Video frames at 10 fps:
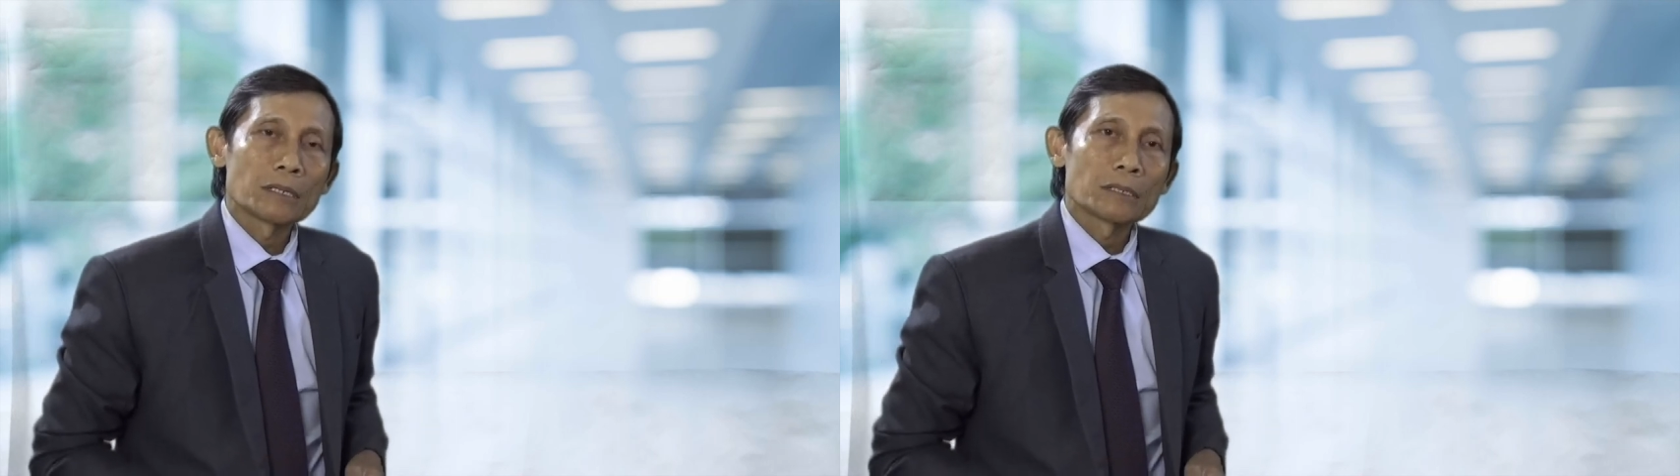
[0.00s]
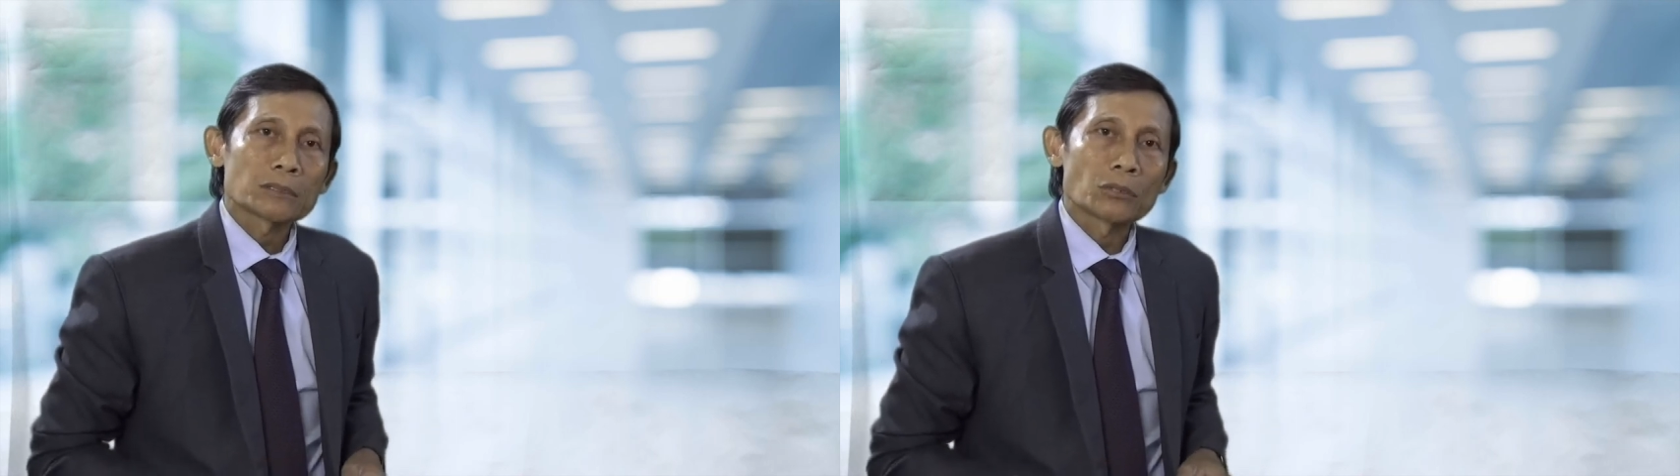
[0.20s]

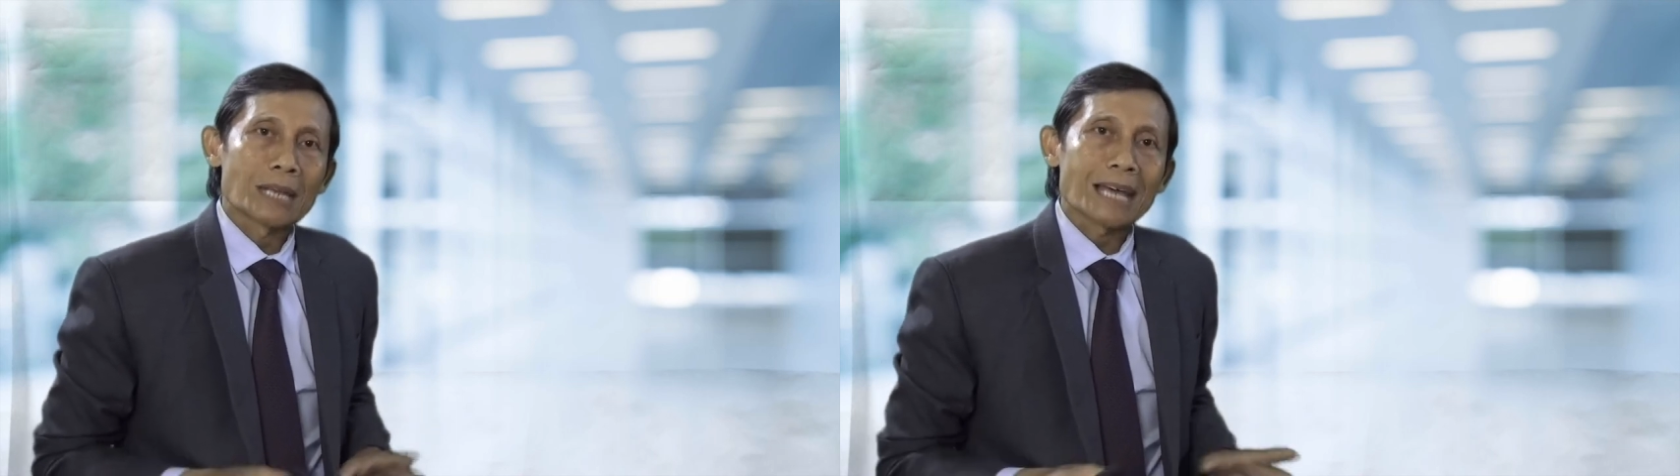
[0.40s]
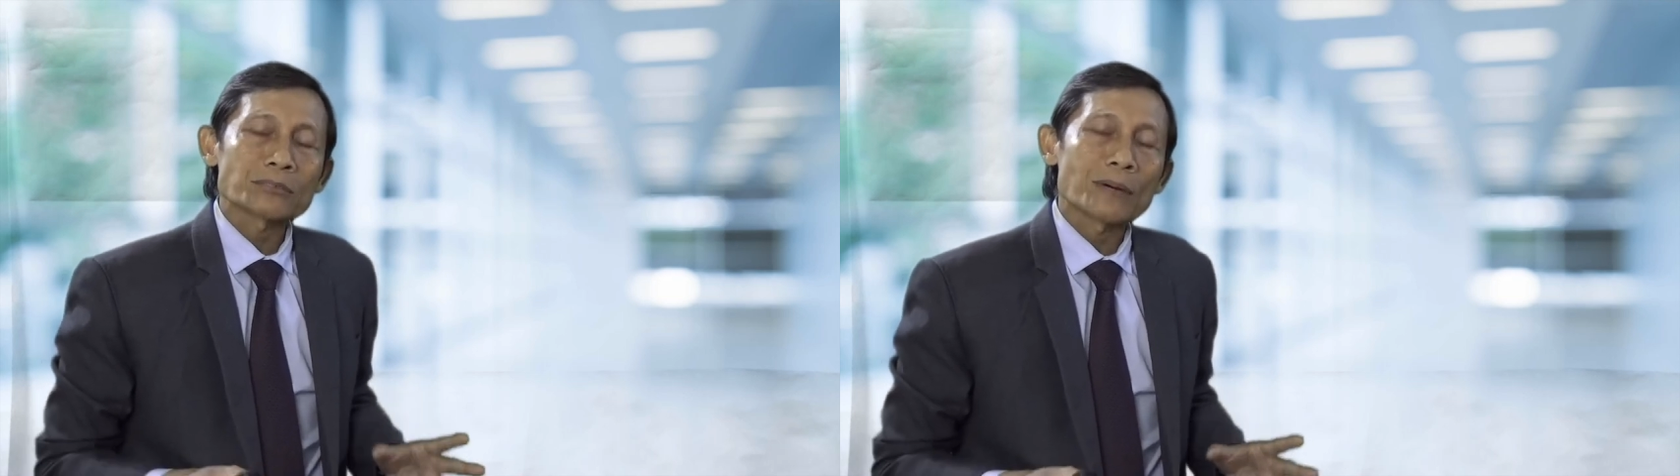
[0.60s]
So the
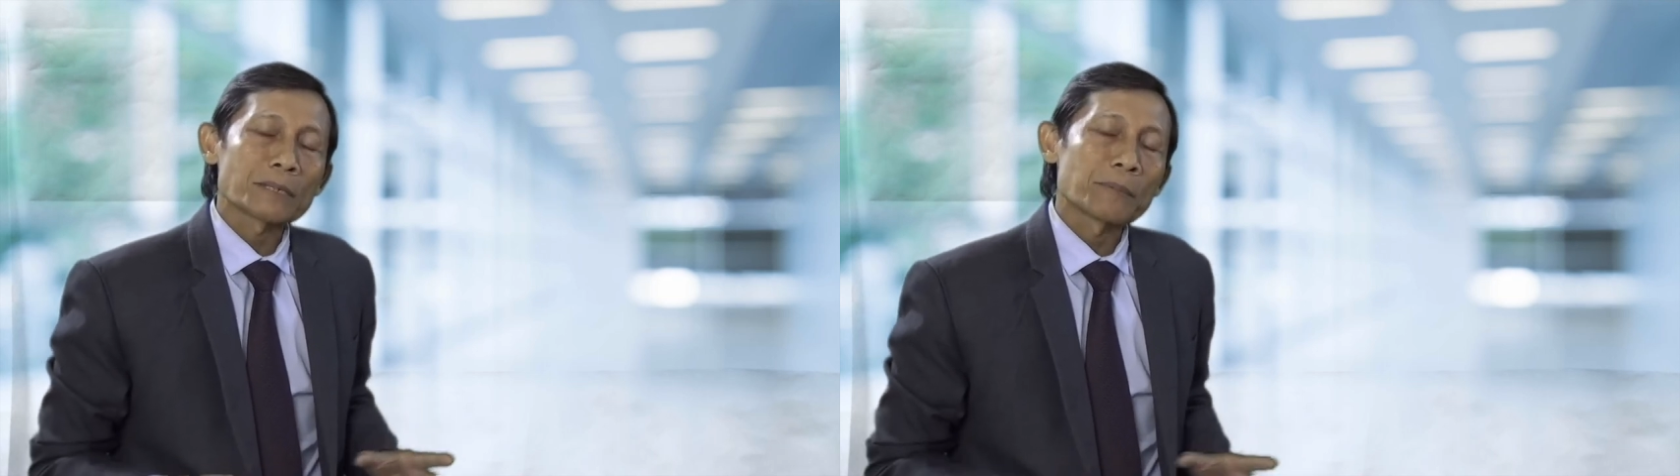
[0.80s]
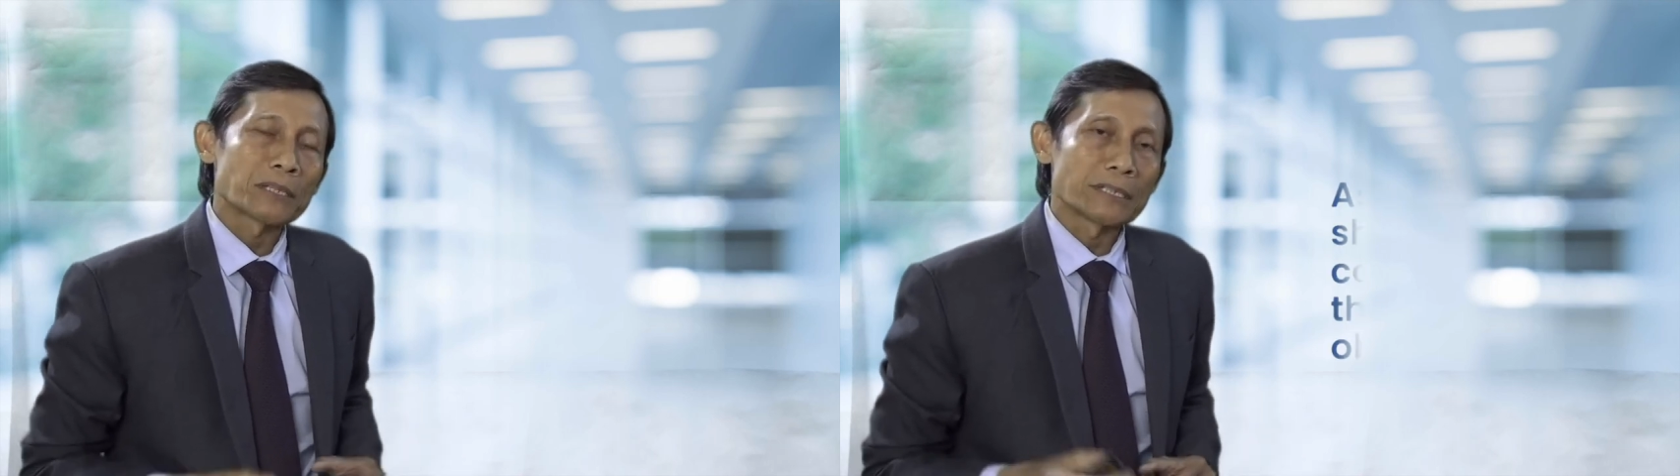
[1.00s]
last one
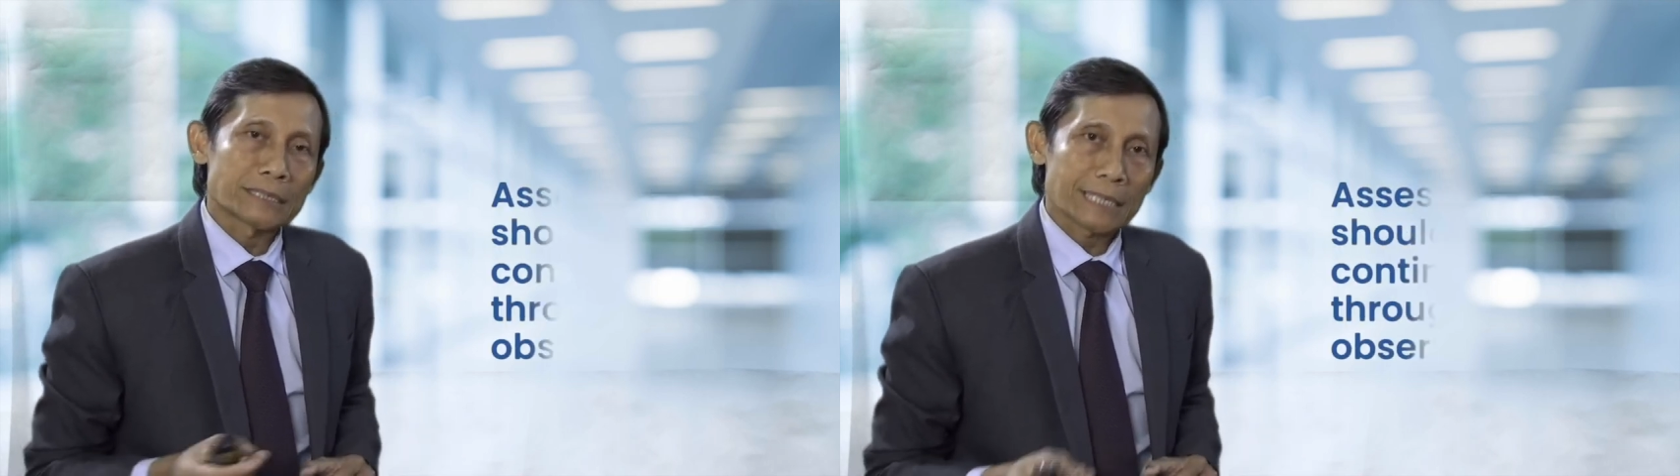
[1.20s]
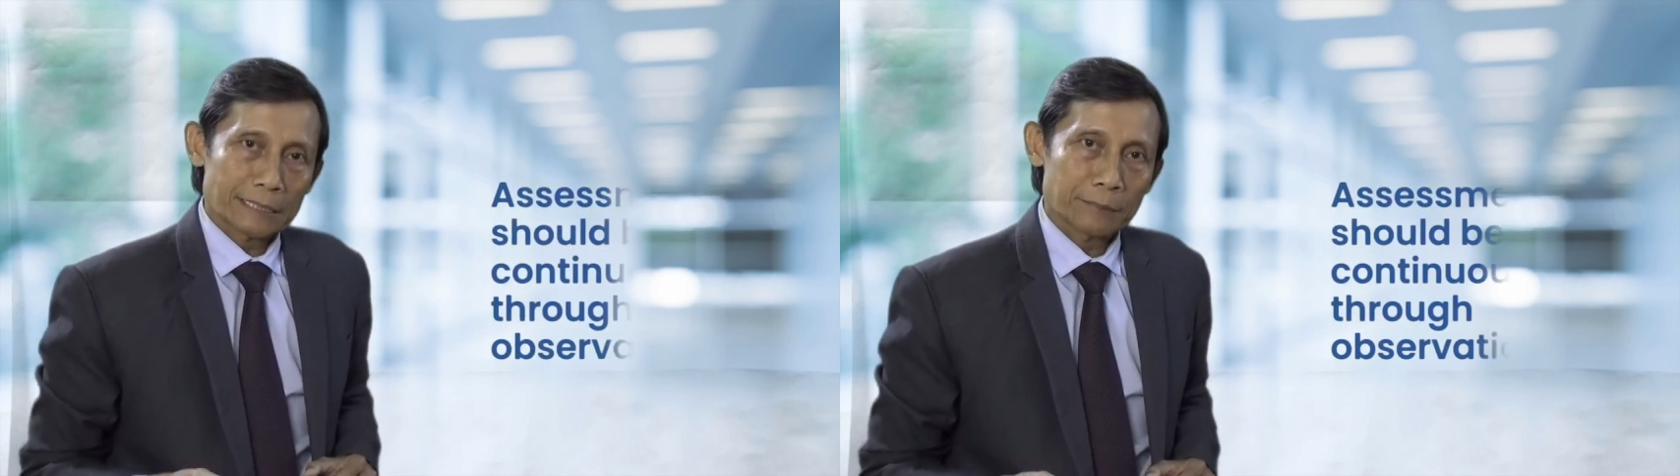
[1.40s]
about the
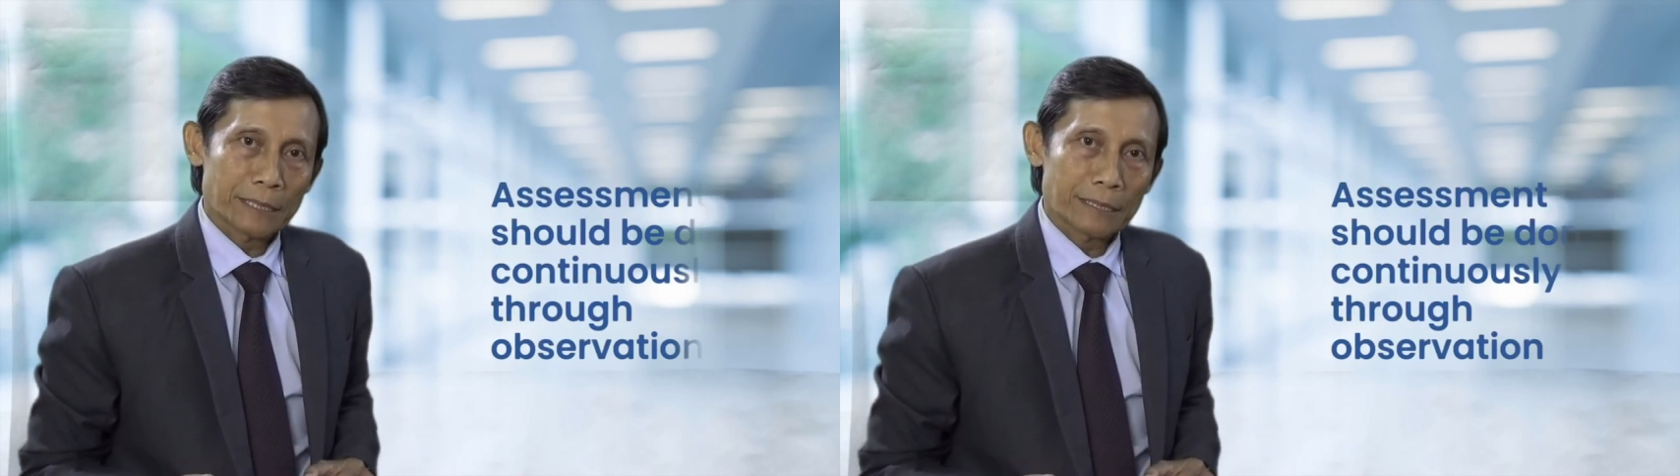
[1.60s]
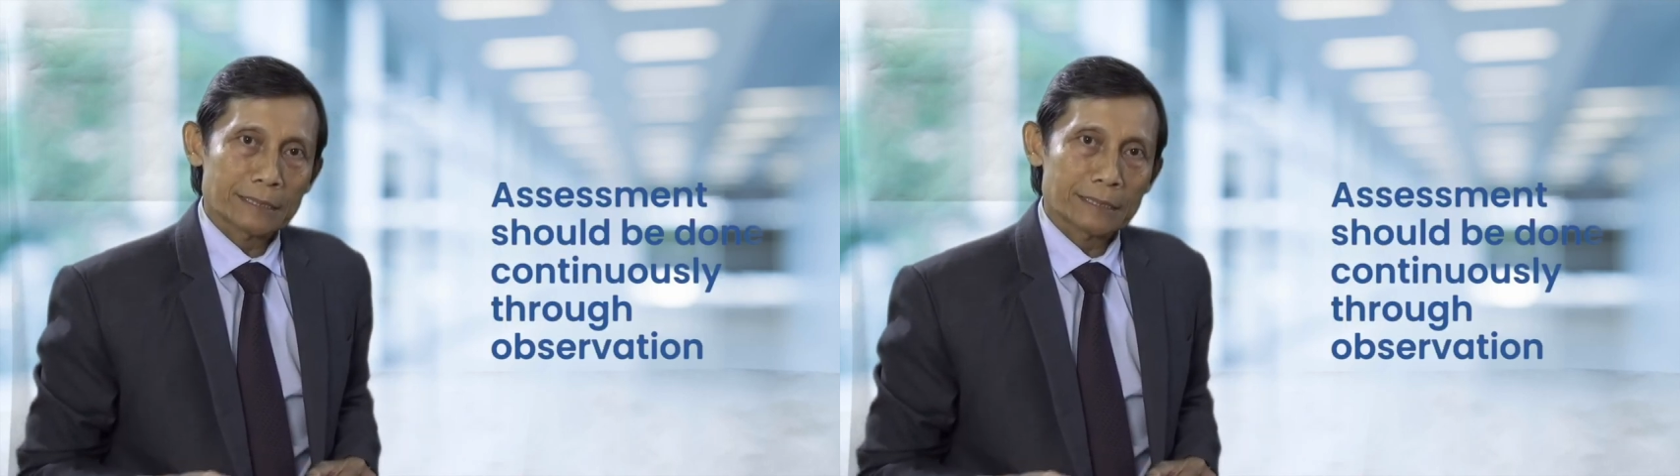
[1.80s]
assessment.